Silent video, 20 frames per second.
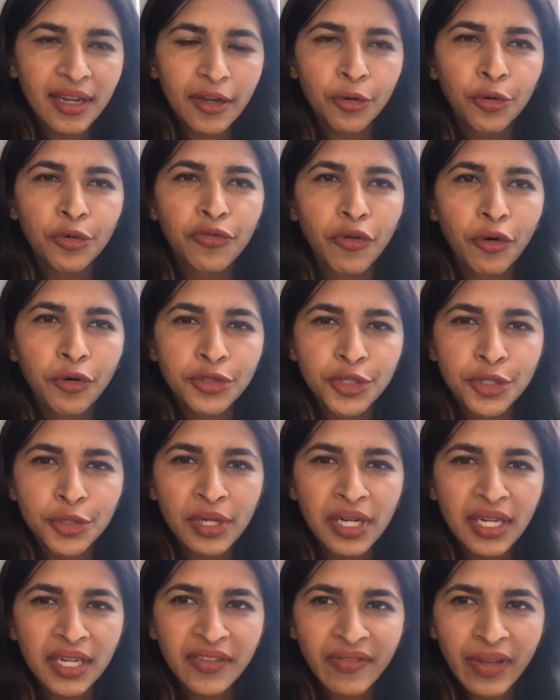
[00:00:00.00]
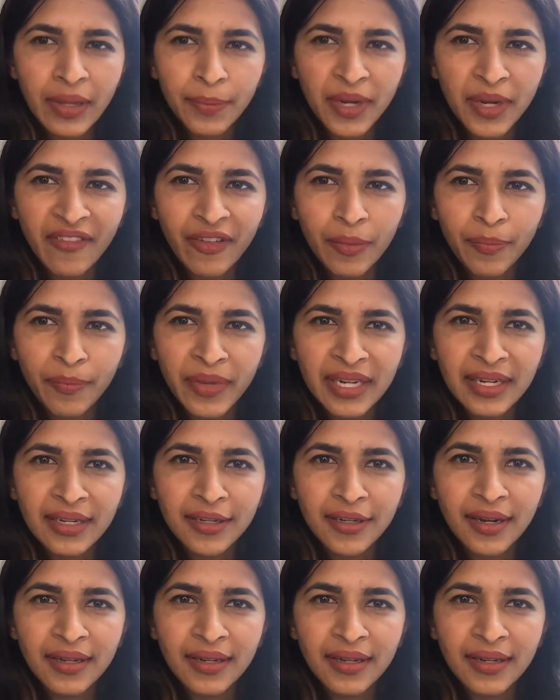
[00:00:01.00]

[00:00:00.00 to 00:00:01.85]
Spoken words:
who wants to learn web development